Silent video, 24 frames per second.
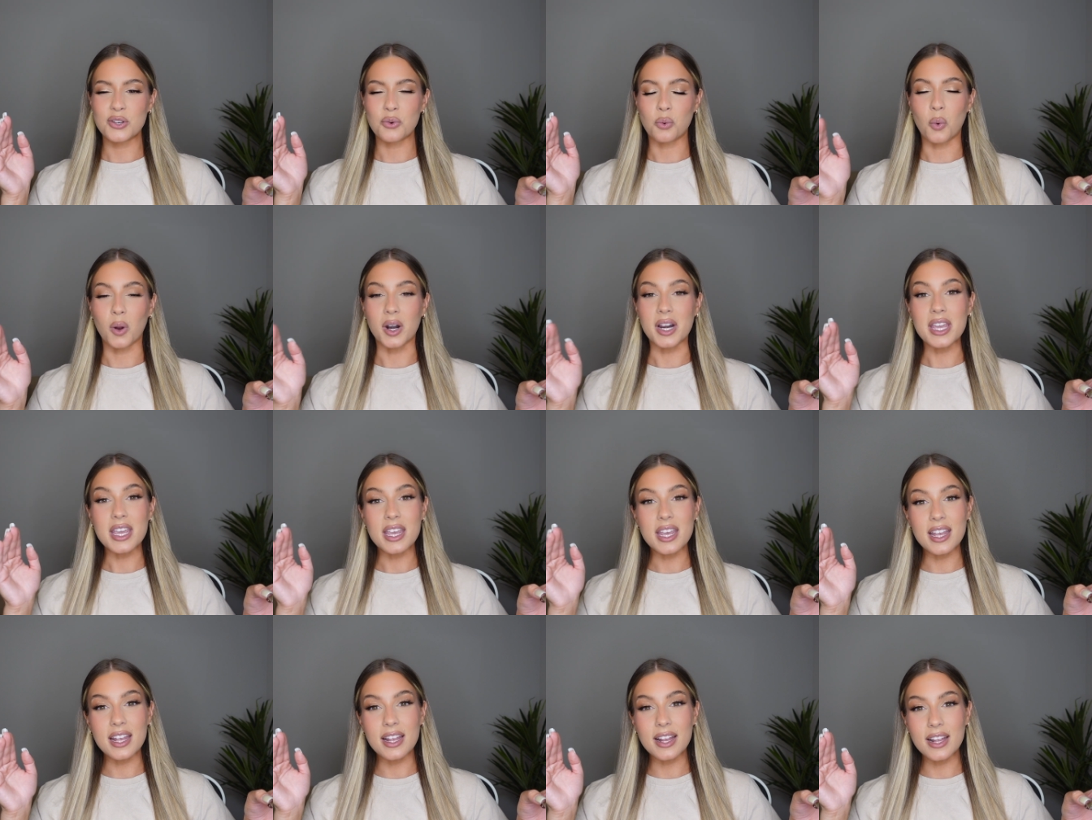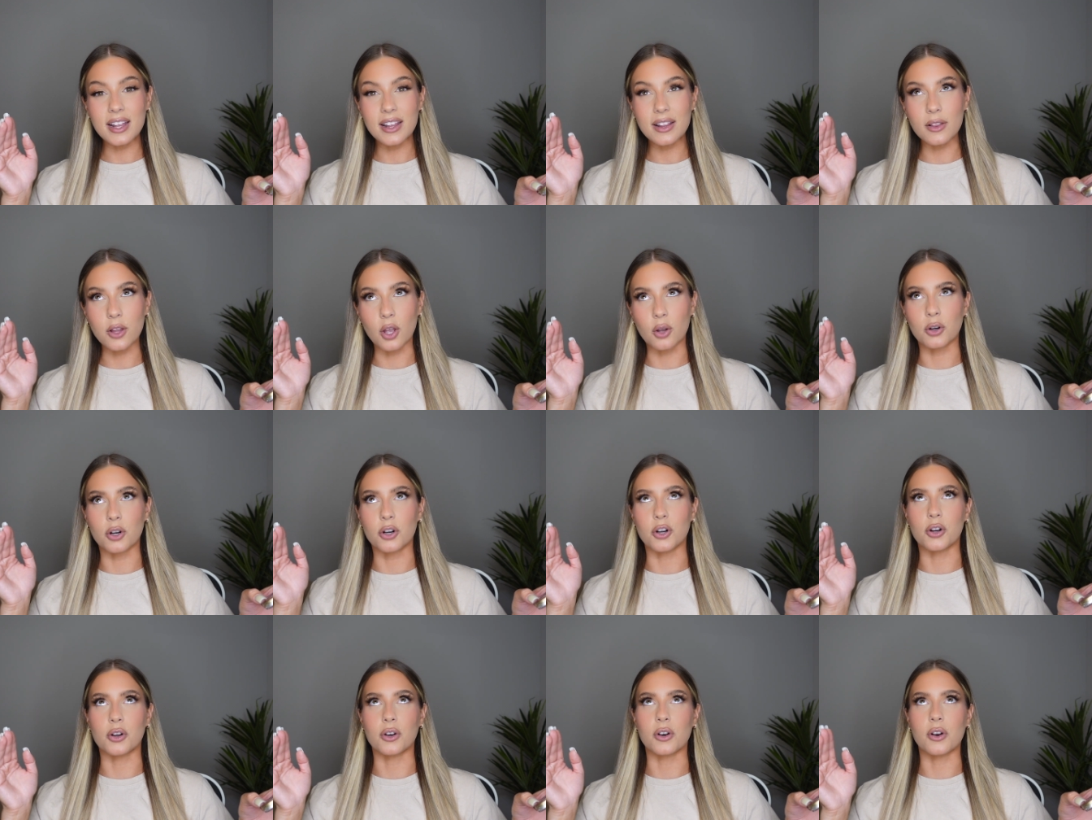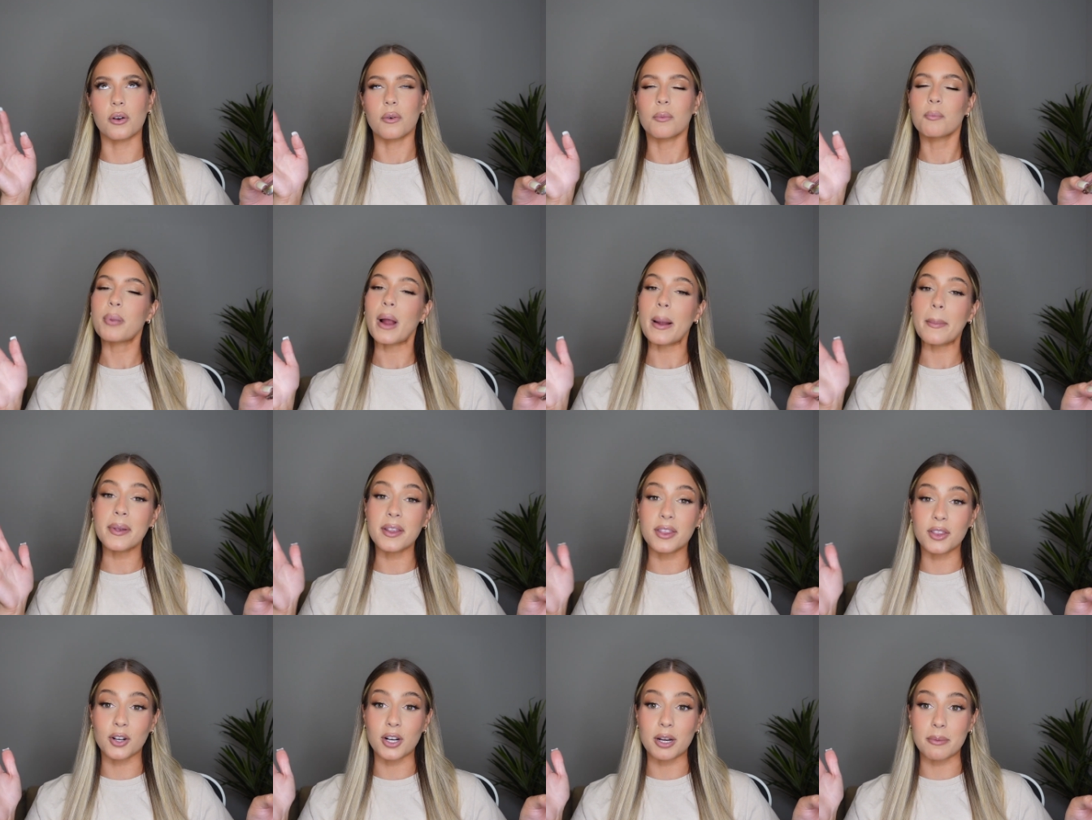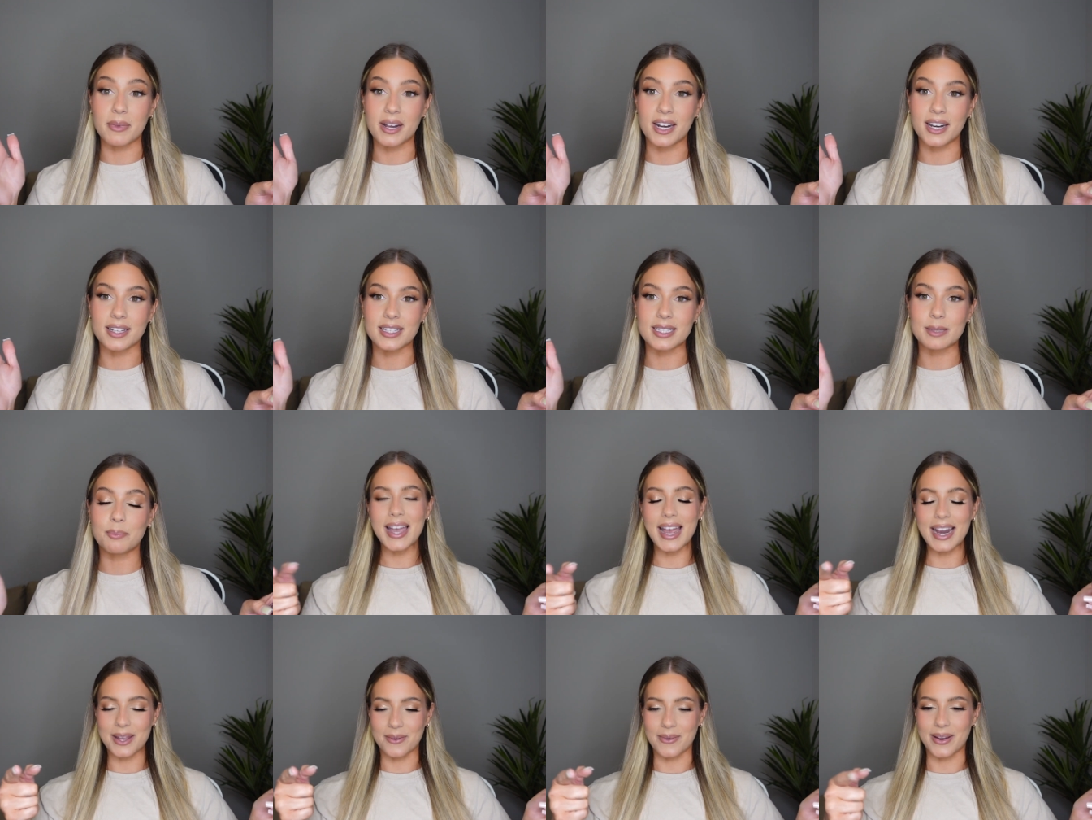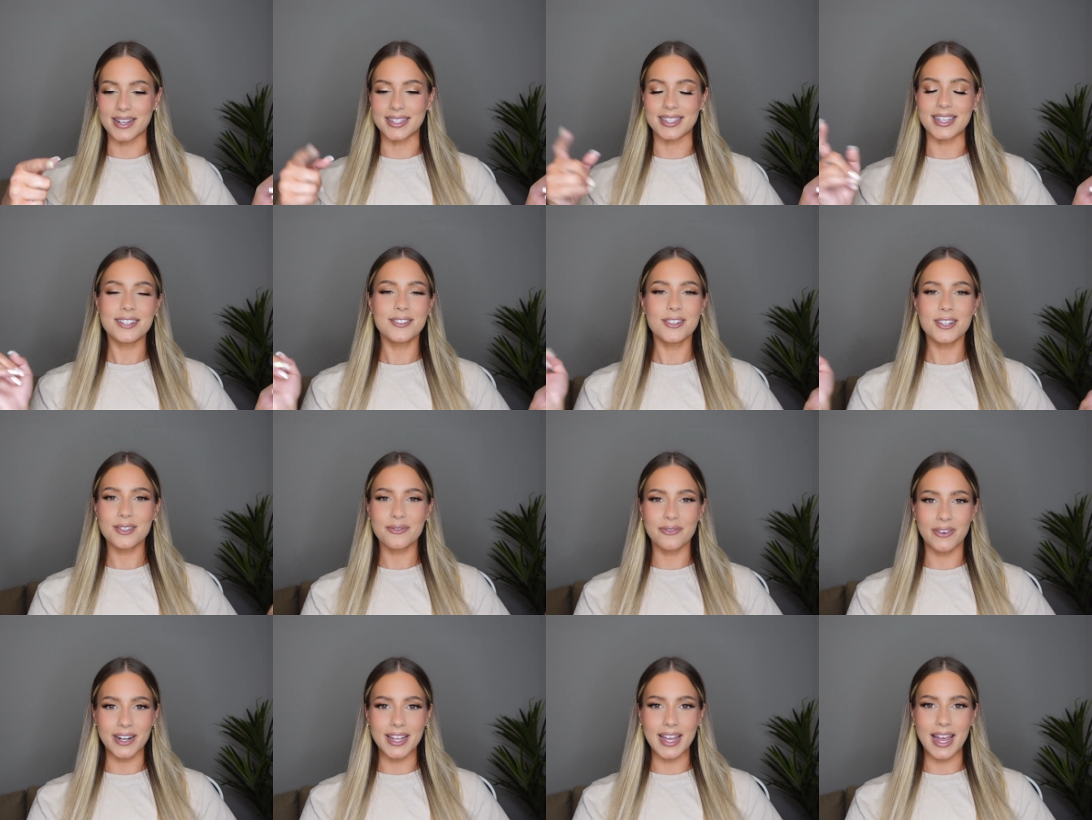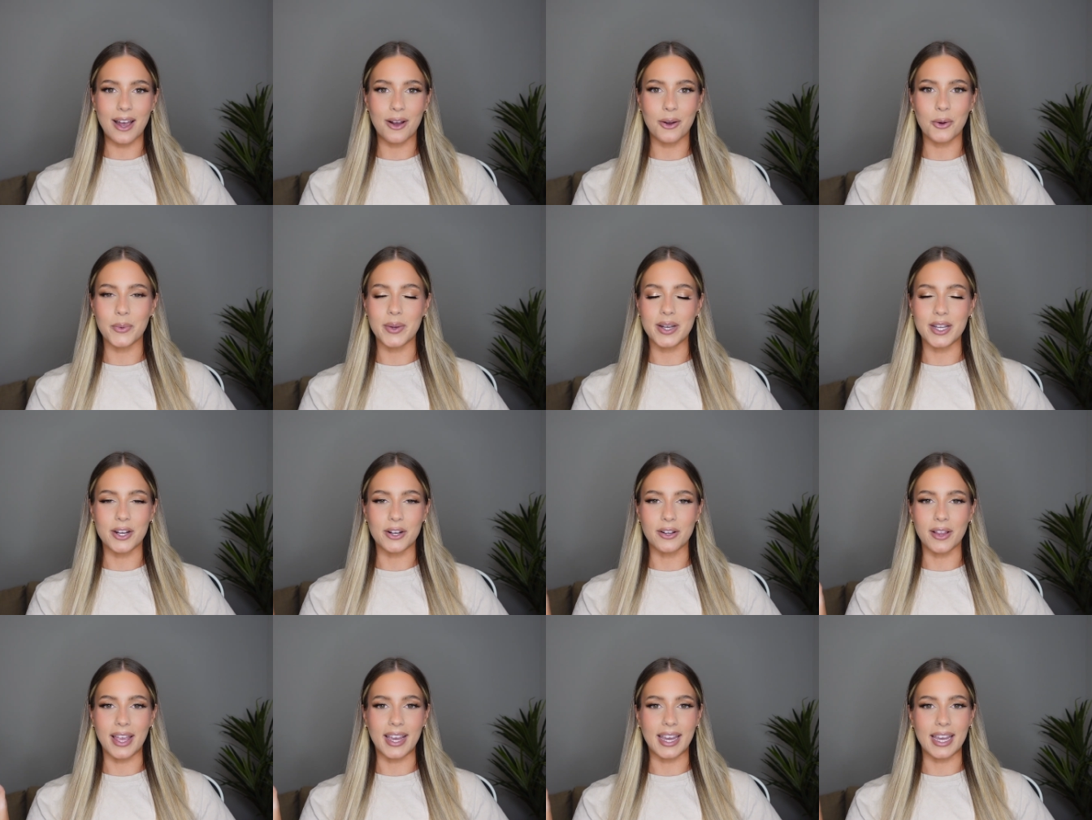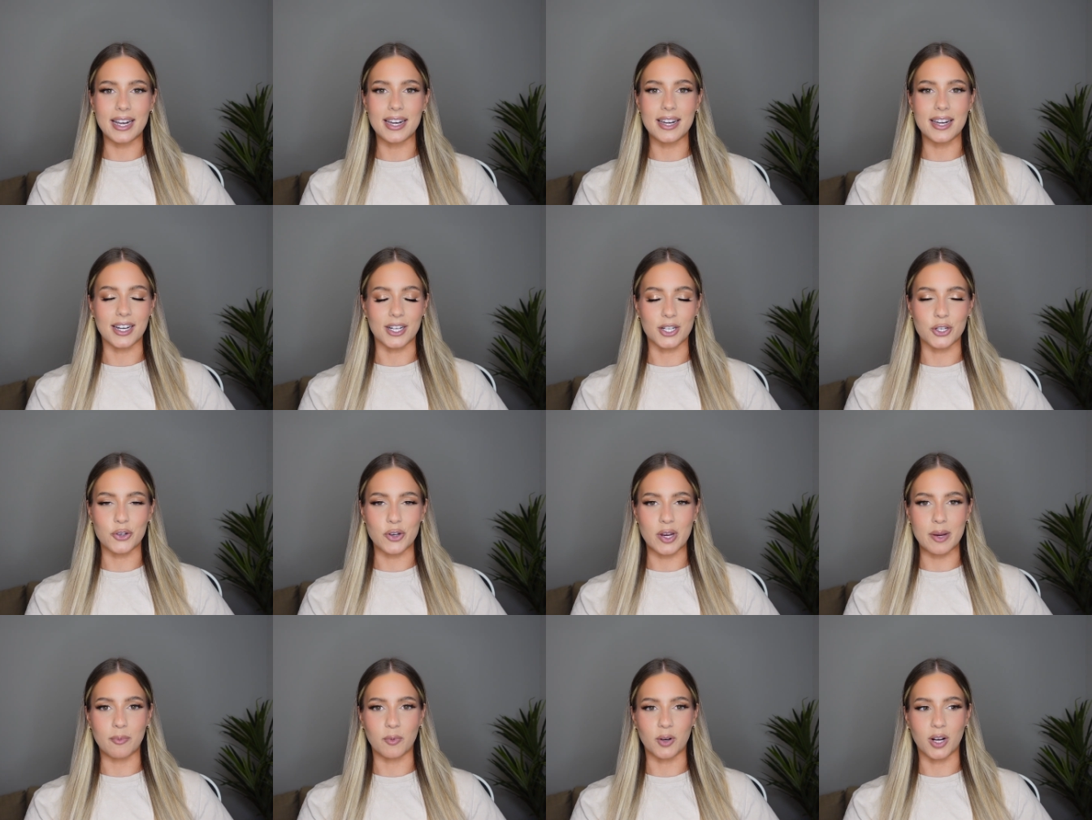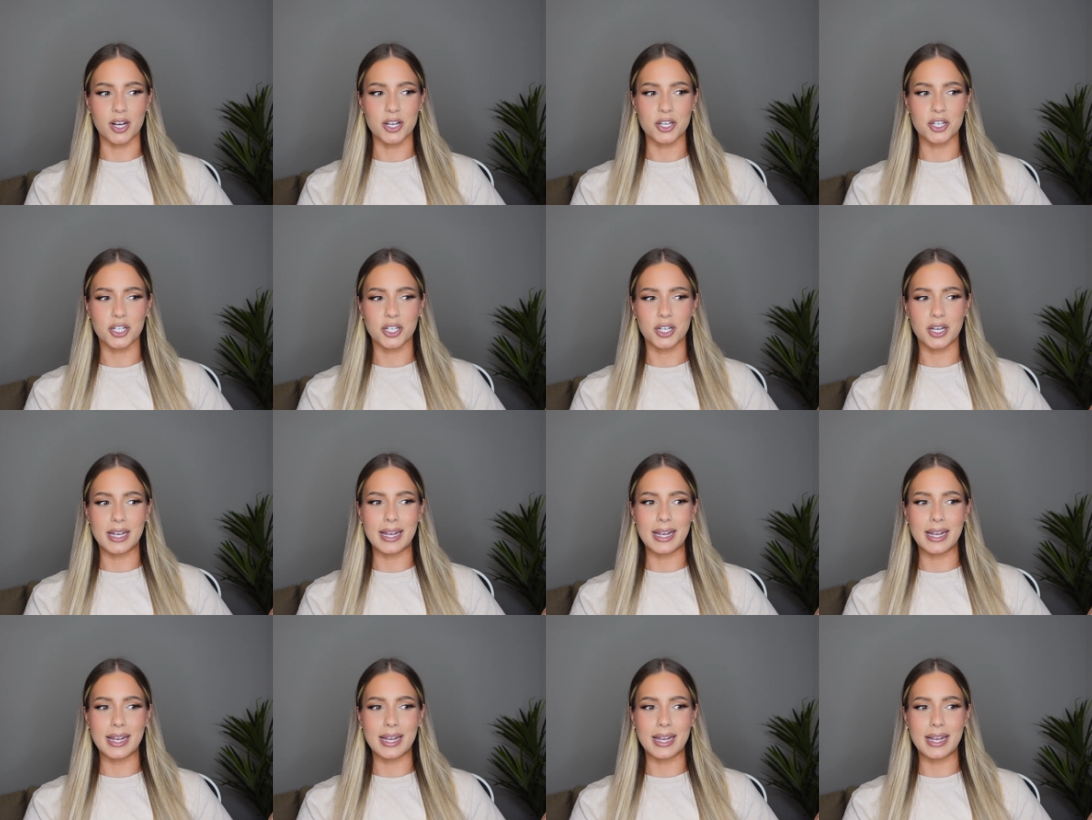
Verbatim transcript: 20 no no no no probably 30 minutes anyways it's just funny how when you're like in an extreme rush